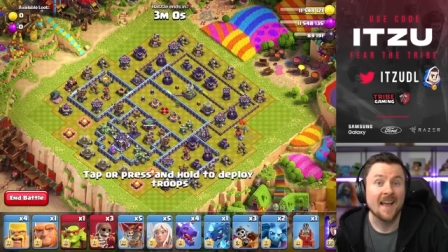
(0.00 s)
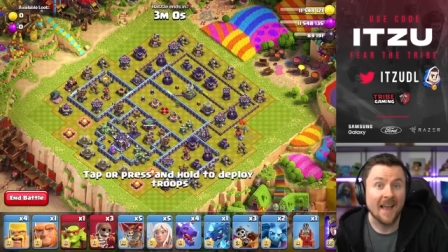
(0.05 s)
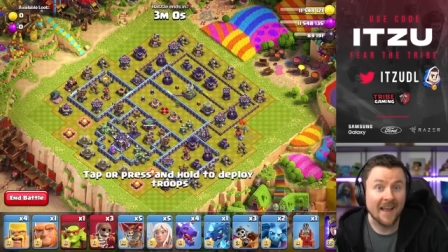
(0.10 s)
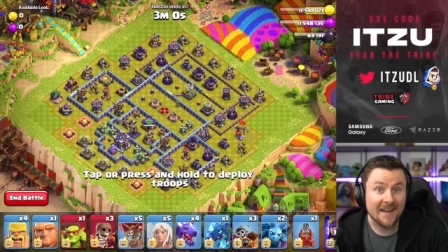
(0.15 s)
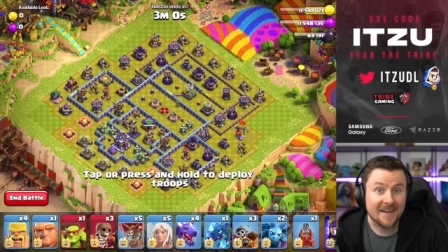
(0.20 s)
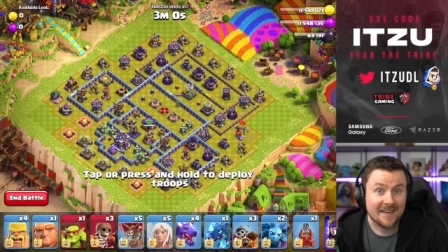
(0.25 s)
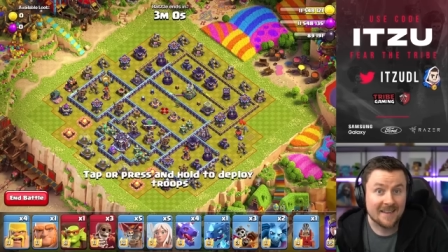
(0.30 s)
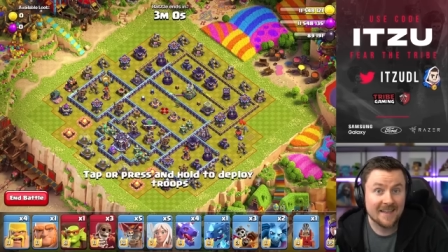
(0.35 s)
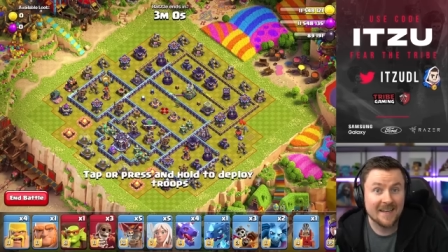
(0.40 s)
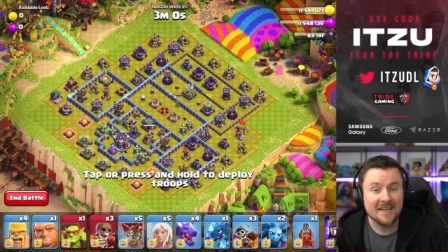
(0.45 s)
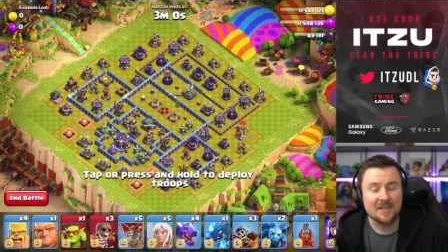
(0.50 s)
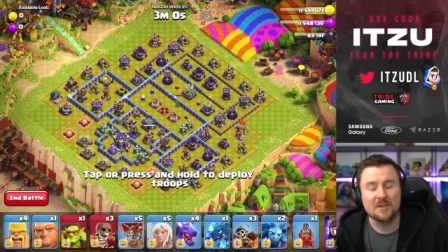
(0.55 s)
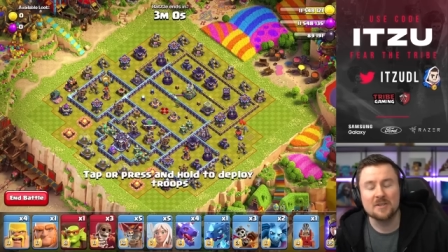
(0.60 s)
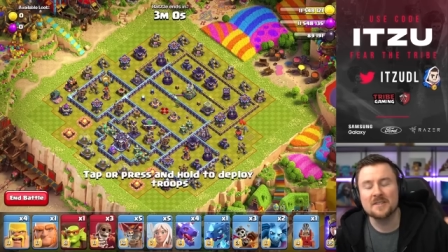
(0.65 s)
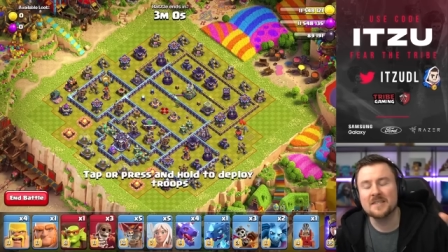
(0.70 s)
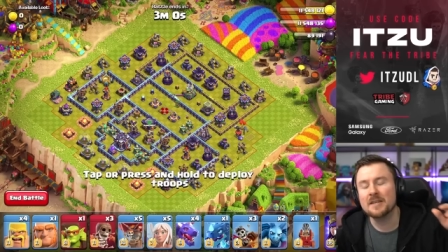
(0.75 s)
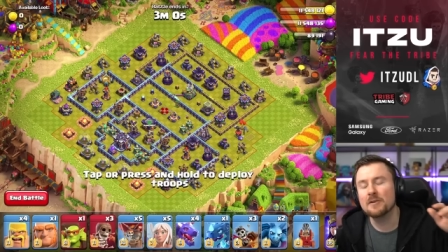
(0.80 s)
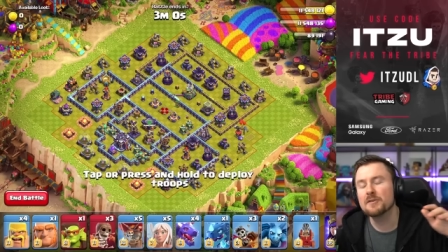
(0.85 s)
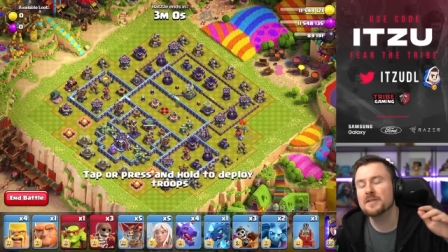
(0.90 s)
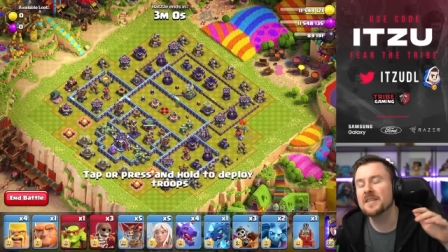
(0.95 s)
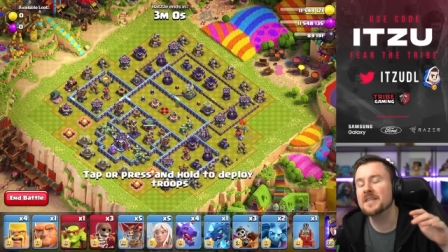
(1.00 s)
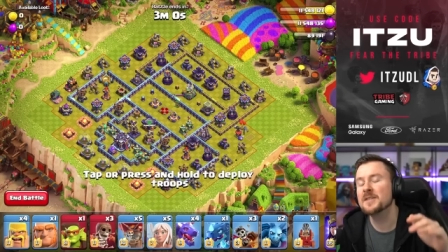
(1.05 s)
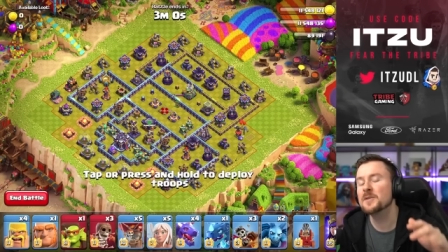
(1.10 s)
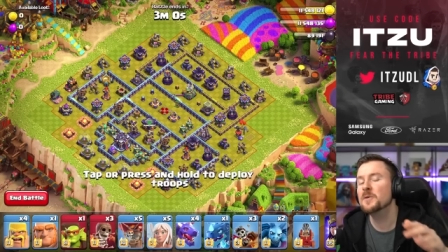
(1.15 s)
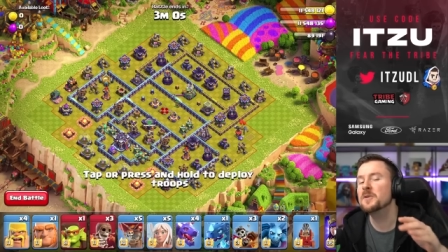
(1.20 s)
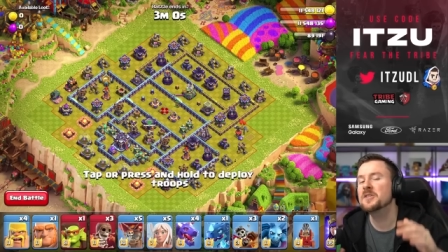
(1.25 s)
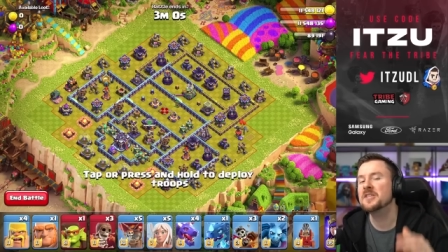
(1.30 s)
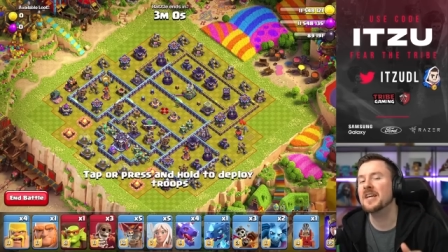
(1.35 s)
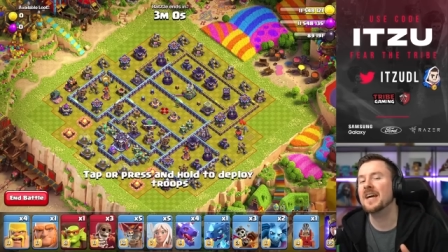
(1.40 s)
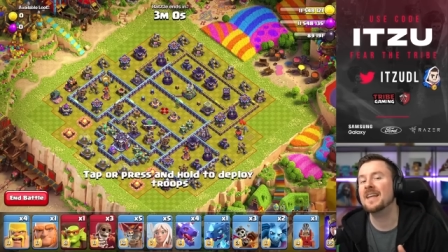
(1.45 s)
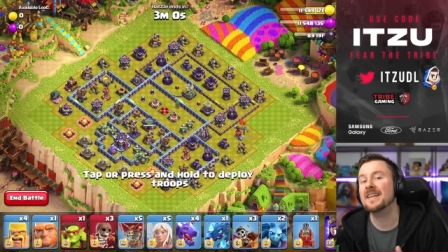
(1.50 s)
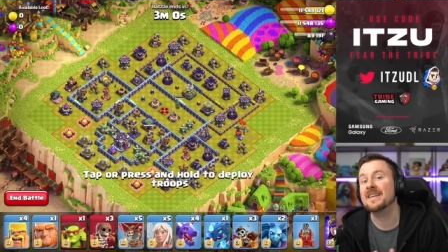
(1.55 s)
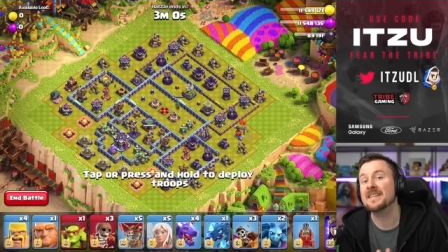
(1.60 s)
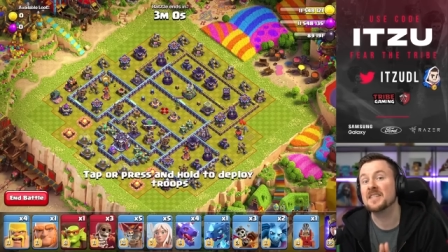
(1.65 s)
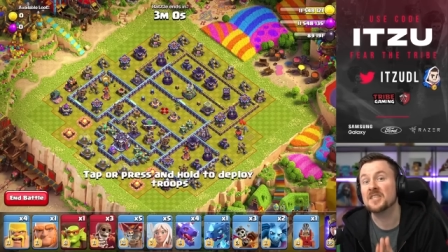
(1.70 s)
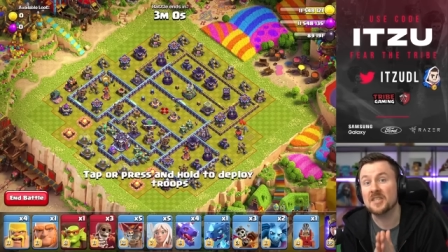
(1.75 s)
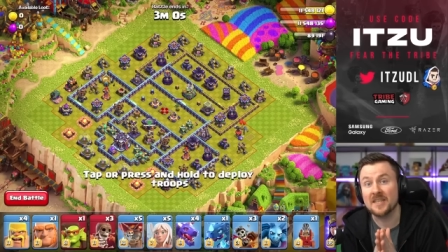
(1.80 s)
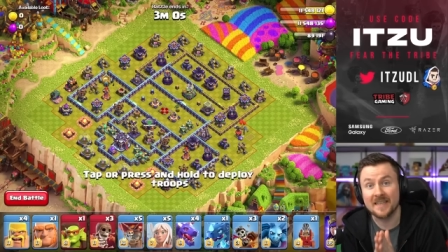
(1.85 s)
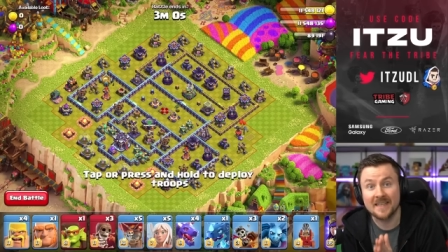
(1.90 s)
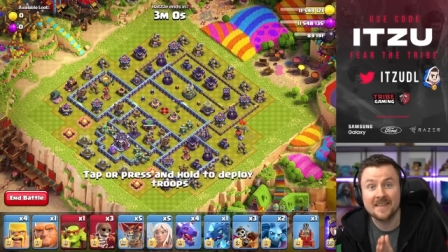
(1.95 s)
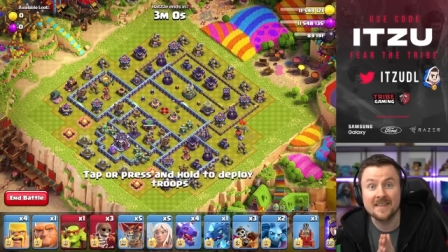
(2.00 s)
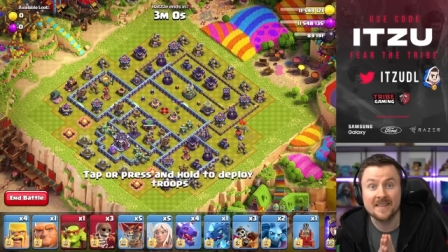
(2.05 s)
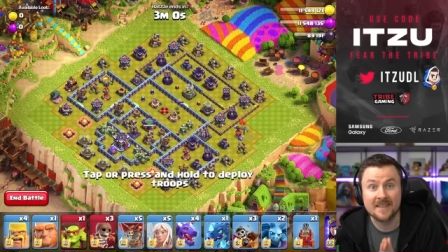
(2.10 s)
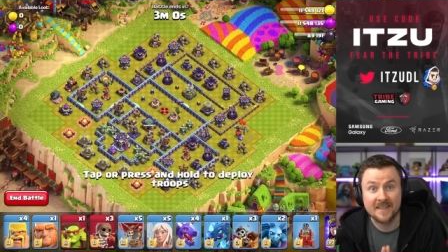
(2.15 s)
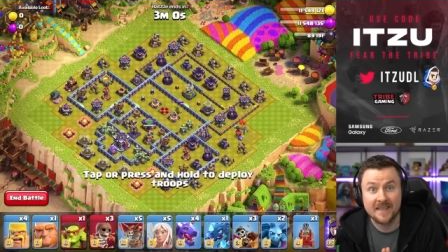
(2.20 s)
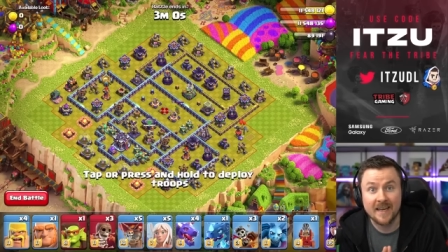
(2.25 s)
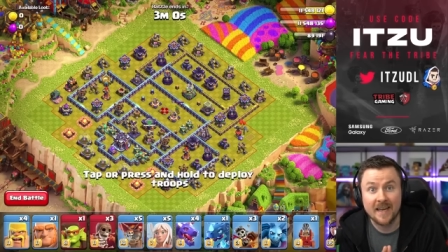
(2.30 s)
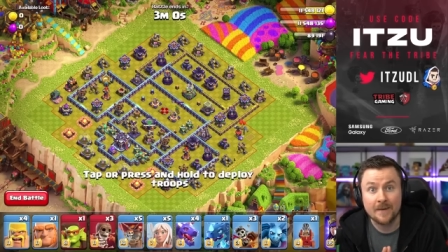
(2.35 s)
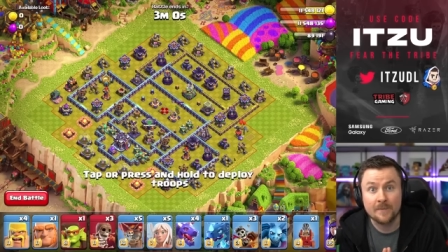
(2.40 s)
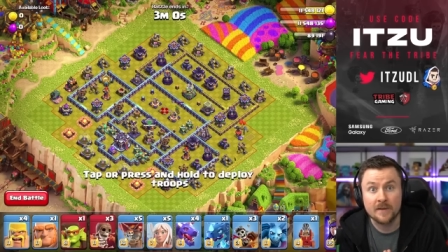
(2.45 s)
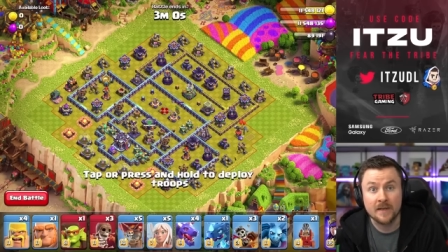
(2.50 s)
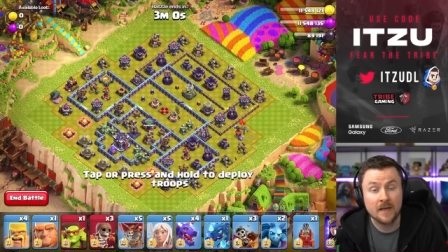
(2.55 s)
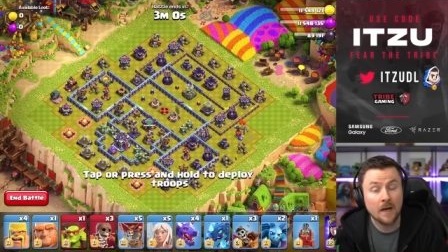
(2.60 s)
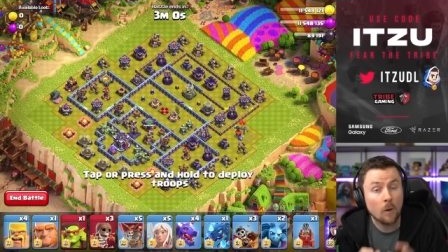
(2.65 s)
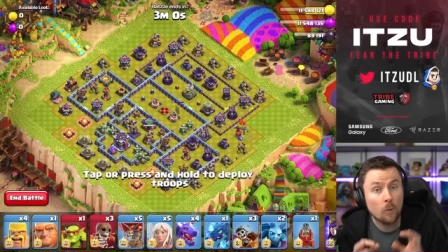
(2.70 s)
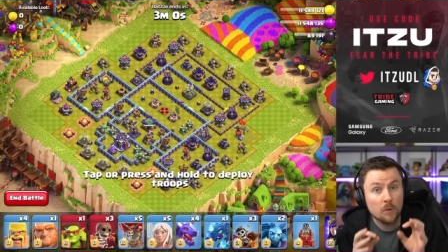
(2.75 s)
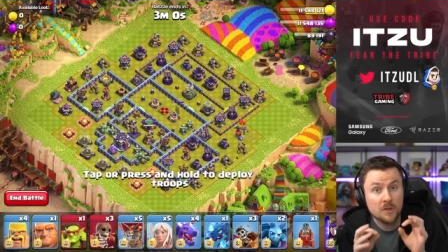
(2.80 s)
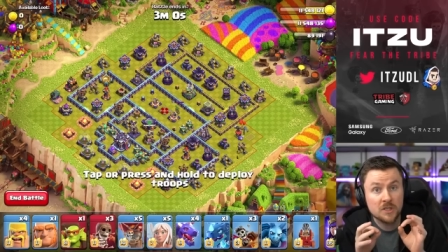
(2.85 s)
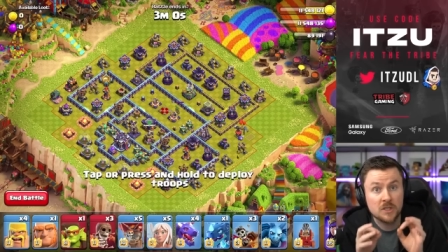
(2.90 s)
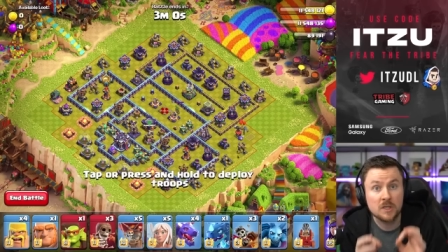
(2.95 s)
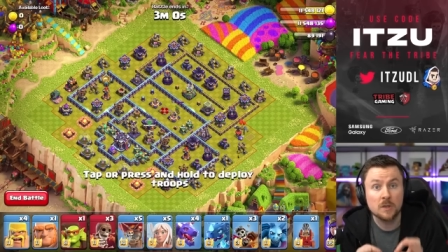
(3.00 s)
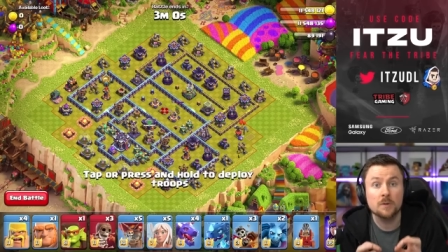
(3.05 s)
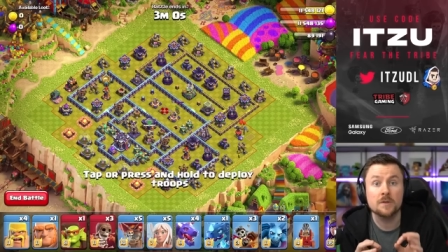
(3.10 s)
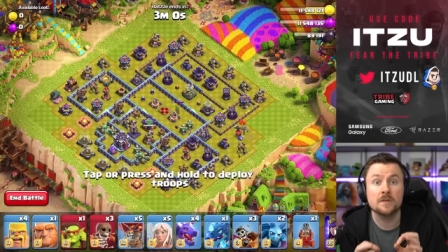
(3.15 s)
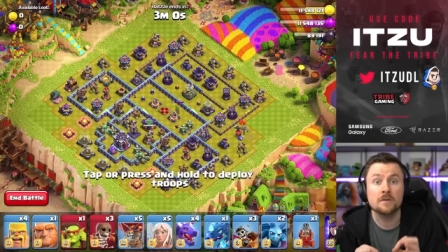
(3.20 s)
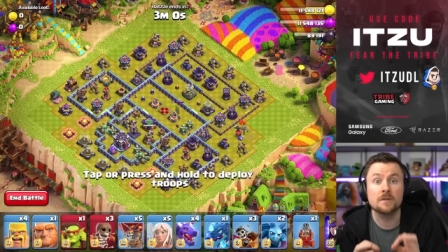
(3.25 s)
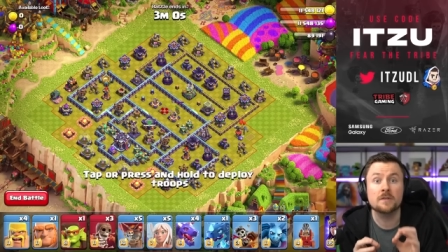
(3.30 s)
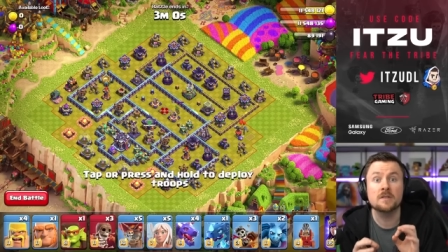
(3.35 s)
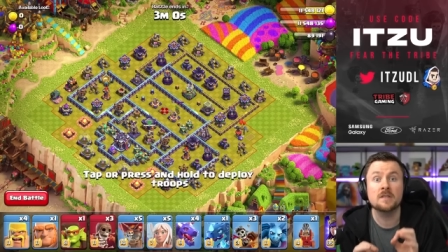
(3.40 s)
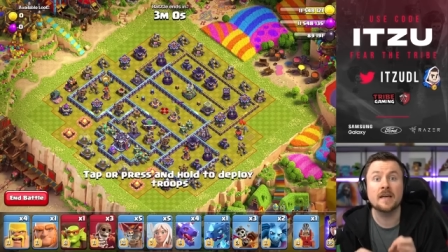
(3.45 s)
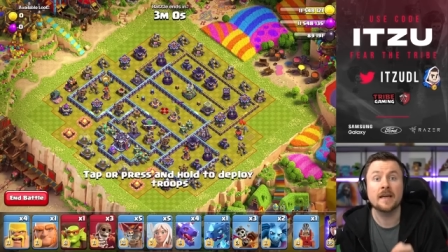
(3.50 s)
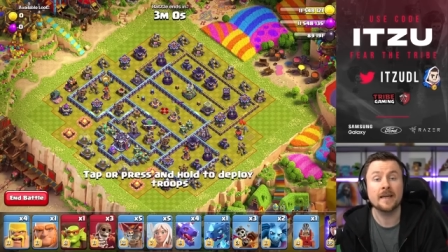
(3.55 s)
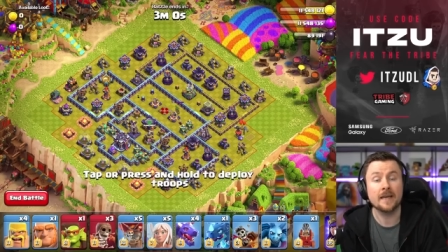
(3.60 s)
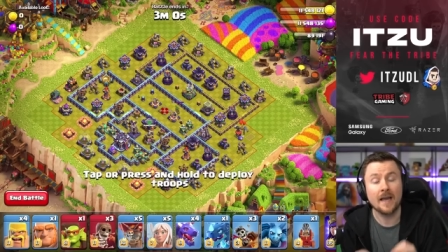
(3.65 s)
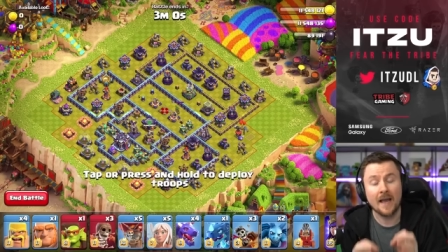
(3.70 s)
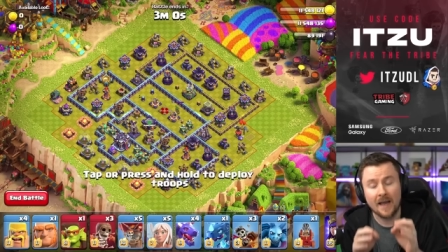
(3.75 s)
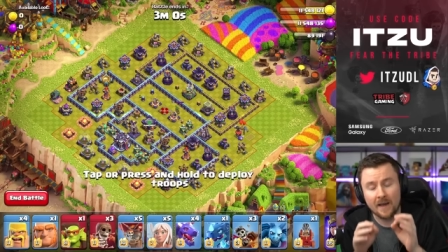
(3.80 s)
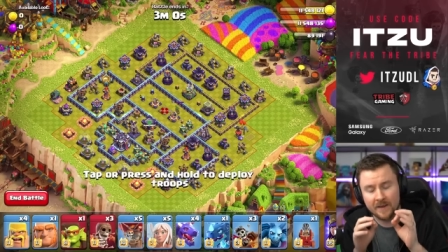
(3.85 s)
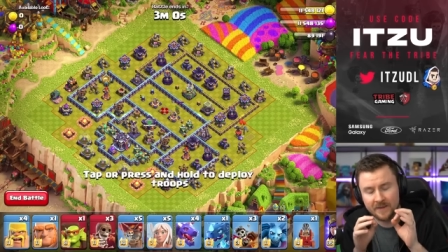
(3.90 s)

Hey Clashers, there's a new challenge in the game and I will show you today